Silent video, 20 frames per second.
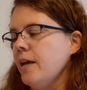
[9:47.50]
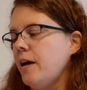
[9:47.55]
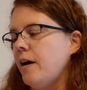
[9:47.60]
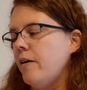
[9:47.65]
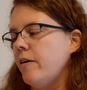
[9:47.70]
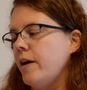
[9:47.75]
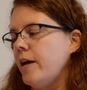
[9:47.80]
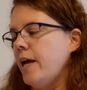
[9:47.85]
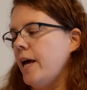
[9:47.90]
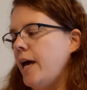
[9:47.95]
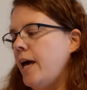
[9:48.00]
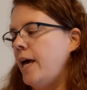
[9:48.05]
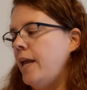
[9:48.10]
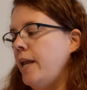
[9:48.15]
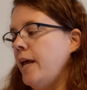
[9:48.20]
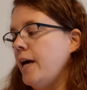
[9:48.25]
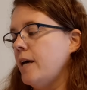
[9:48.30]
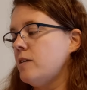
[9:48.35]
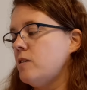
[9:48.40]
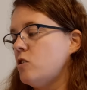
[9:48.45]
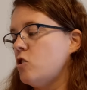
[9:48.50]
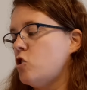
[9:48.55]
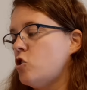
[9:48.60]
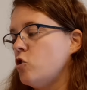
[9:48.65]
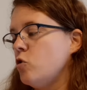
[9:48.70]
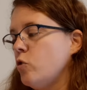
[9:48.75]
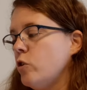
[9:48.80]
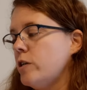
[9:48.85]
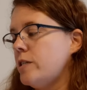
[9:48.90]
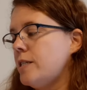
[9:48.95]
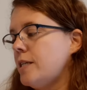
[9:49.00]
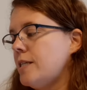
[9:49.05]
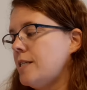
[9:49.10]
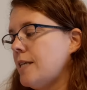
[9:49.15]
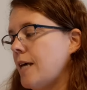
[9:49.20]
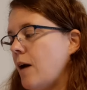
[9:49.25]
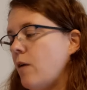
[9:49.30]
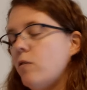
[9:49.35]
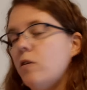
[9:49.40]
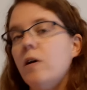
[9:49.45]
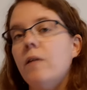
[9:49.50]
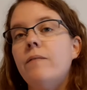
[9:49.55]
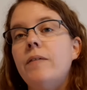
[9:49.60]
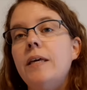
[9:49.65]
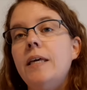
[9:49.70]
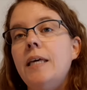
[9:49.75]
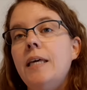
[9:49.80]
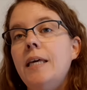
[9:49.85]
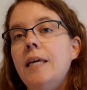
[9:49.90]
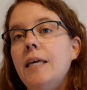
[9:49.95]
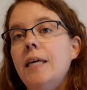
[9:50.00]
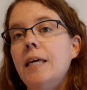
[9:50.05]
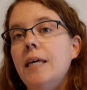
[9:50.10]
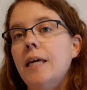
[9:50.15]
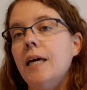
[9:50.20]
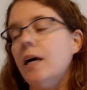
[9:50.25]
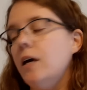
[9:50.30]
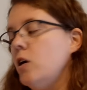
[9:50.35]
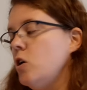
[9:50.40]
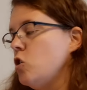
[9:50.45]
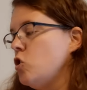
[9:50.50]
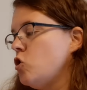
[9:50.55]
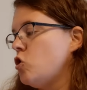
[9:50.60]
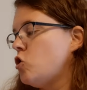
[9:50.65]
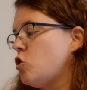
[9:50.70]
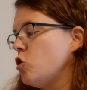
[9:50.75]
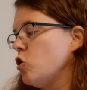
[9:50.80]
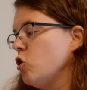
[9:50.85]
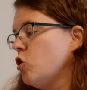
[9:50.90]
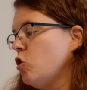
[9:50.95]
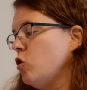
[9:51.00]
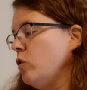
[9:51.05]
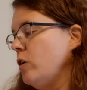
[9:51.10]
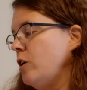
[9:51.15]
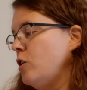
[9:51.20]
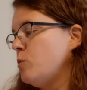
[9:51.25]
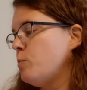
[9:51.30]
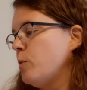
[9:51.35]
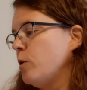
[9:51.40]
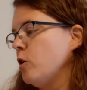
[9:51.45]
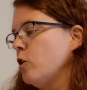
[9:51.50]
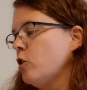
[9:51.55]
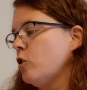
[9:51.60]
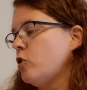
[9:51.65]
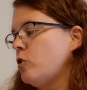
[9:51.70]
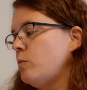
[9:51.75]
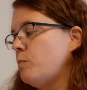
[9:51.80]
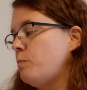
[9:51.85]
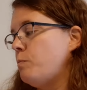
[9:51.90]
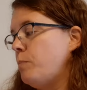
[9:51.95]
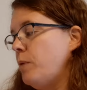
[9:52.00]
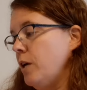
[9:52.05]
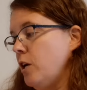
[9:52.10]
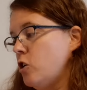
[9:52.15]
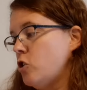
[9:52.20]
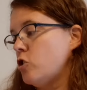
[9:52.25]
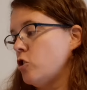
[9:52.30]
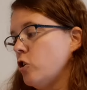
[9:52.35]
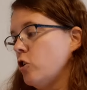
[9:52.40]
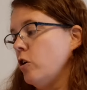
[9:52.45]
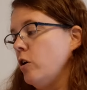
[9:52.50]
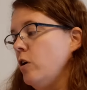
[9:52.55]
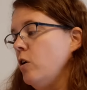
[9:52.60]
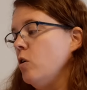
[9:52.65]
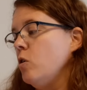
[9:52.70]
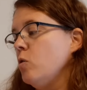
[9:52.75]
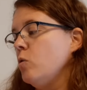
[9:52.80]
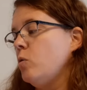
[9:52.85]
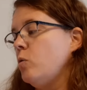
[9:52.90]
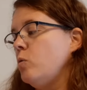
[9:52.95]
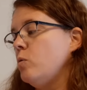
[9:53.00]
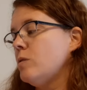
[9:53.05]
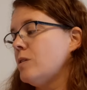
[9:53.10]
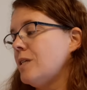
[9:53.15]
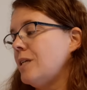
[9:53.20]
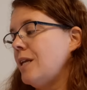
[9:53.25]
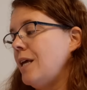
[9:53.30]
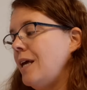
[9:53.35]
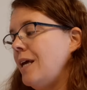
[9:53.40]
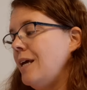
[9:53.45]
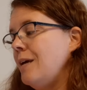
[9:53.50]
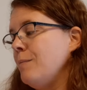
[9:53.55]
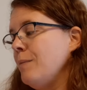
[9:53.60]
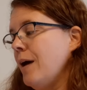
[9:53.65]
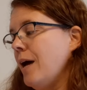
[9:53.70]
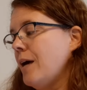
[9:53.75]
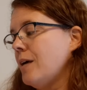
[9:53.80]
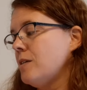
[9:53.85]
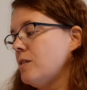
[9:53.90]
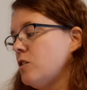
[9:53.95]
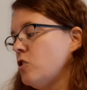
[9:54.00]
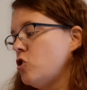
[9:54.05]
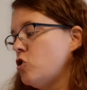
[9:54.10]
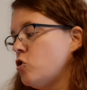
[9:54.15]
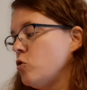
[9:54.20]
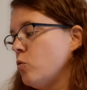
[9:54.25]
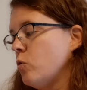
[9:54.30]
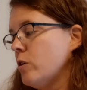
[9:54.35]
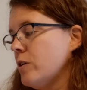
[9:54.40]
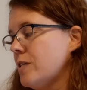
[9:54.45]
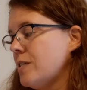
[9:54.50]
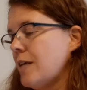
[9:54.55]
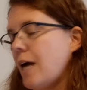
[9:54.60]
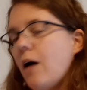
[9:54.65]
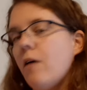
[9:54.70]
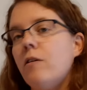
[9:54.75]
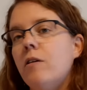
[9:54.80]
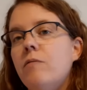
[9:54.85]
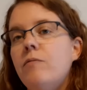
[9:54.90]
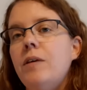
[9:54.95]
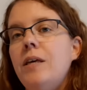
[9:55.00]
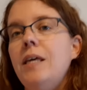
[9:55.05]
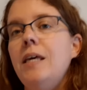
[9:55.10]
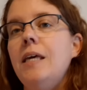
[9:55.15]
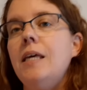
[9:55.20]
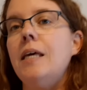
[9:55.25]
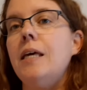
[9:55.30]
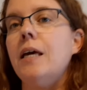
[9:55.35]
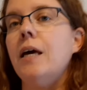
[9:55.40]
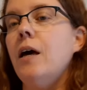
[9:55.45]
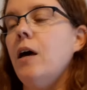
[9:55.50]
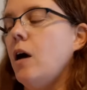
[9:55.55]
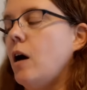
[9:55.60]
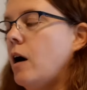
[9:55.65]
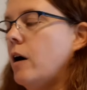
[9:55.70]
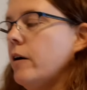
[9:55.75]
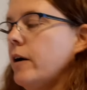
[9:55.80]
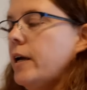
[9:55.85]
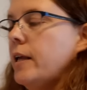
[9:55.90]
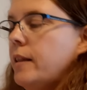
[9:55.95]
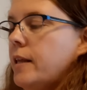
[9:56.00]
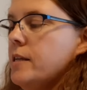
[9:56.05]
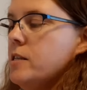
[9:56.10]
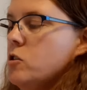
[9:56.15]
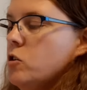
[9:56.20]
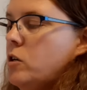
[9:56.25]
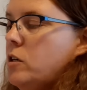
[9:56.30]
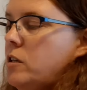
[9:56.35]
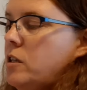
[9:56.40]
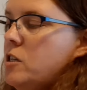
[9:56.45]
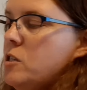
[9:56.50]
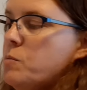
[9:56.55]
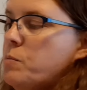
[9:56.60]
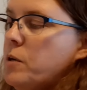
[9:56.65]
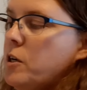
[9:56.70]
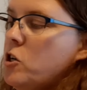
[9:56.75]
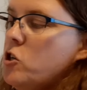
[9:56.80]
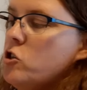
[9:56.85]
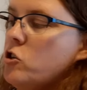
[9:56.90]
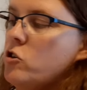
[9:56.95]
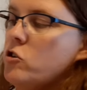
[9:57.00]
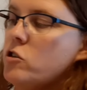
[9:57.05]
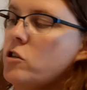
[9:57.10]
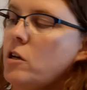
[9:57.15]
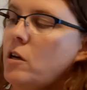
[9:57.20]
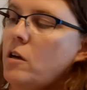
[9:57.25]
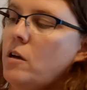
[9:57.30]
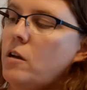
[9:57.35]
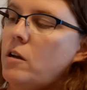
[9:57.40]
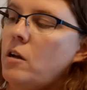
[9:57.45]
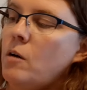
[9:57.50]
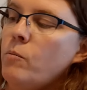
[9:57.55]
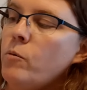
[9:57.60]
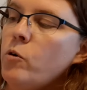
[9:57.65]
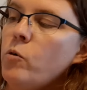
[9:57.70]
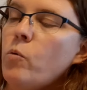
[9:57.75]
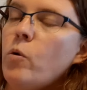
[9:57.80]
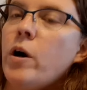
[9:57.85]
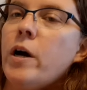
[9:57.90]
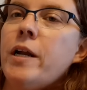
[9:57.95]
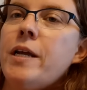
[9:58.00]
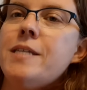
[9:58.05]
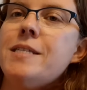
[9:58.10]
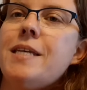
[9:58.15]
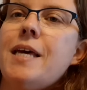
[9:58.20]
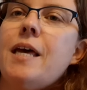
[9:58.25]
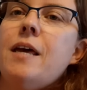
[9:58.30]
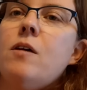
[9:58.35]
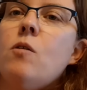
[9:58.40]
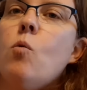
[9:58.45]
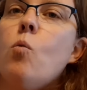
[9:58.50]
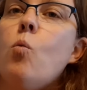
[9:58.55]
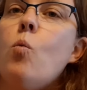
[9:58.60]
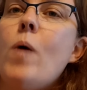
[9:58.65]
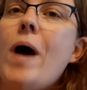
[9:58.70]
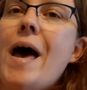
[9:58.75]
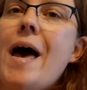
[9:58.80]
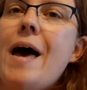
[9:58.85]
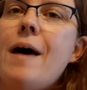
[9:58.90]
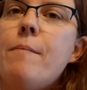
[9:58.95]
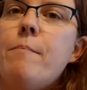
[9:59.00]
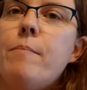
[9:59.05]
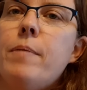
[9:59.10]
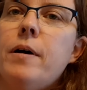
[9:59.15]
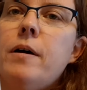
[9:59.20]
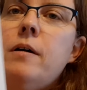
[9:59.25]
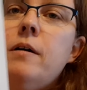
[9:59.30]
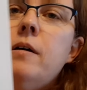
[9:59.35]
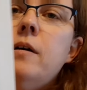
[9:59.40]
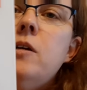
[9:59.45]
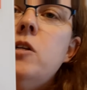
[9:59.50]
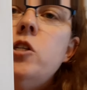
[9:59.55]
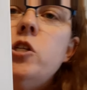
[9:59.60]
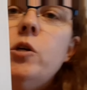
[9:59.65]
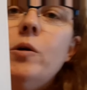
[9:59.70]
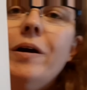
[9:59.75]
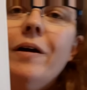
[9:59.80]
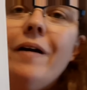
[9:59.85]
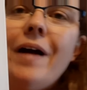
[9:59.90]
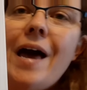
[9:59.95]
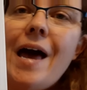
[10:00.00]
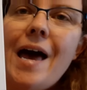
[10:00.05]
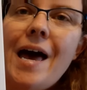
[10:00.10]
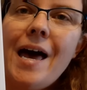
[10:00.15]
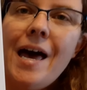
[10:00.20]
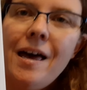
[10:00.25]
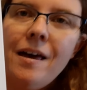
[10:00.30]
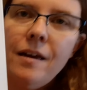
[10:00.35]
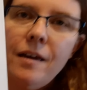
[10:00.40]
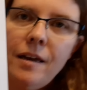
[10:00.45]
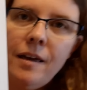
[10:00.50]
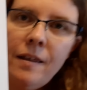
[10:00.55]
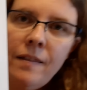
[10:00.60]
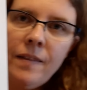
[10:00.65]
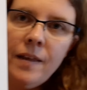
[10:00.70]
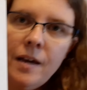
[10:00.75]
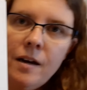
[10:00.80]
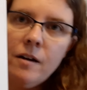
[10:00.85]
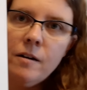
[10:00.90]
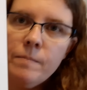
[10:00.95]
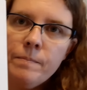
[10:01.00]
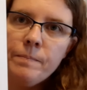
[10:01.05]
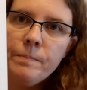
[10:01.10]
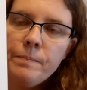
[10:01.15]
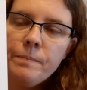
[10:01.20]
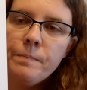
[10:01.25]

All right, hen has a short sound of E. Circle each picture whose name has the short sound of E. All right, let's look at these pictures. Number one is a web. Do you hear eh in there?